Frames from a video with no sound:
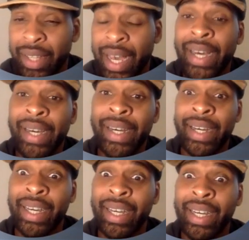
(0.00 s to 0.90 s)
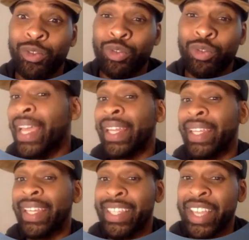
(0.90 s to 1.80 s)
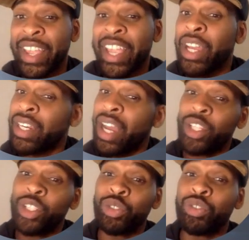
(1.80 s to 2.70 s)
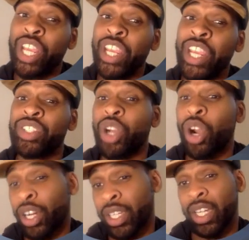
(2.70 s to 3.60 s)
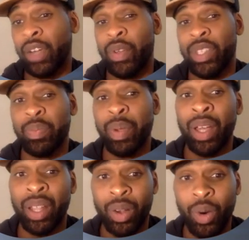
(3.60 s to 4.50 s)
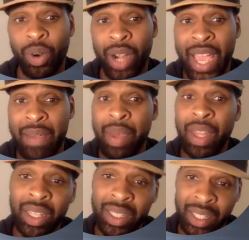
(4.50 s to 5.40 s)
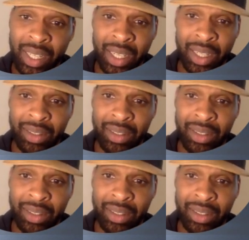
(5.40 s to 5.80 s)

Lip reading: red is a good color to change the target of a spell or a ability,